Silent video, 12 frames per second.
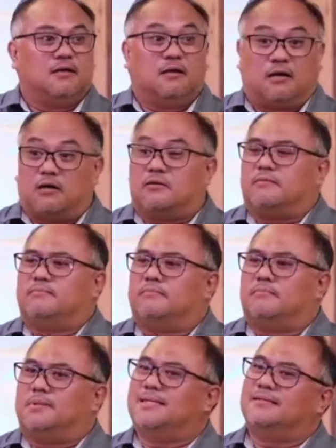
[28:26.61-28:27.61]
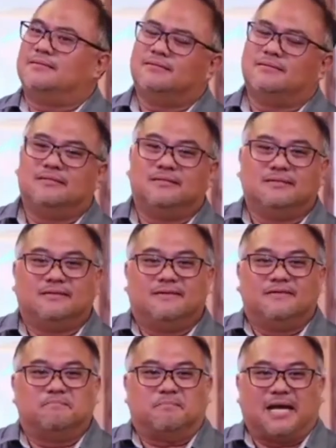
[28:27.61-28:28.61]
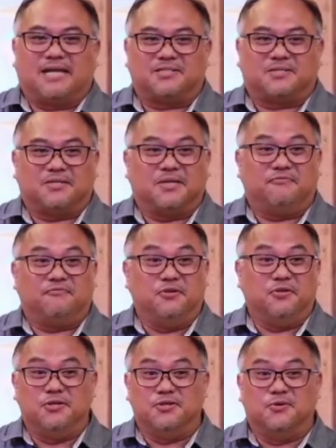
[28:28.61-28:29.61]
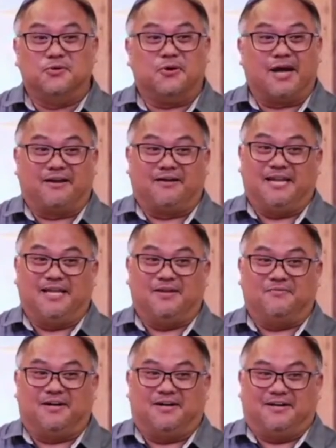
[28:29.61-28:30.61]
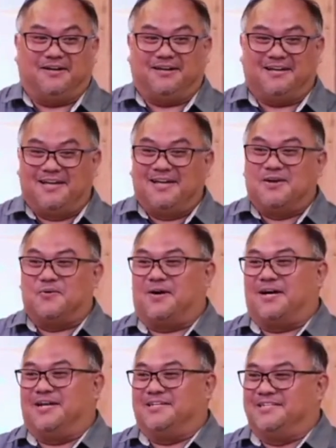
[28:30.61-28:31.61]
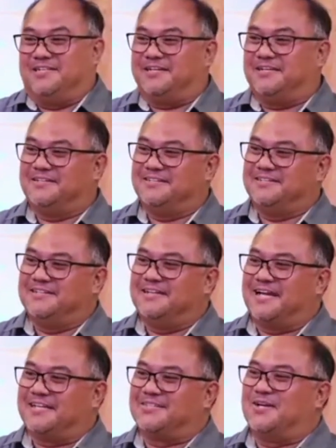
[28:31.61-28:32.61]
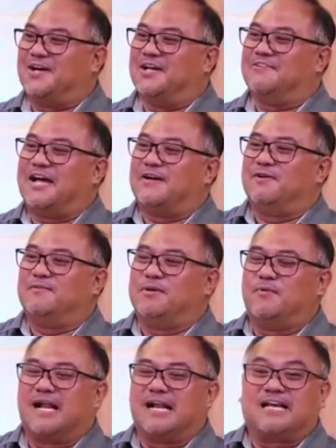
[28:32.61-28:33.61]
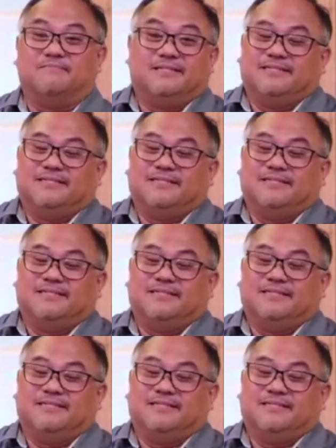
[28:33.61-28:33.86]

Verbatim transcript: Oh, Pastor, if you knew who I really were, was, I don't know if I will be welcome.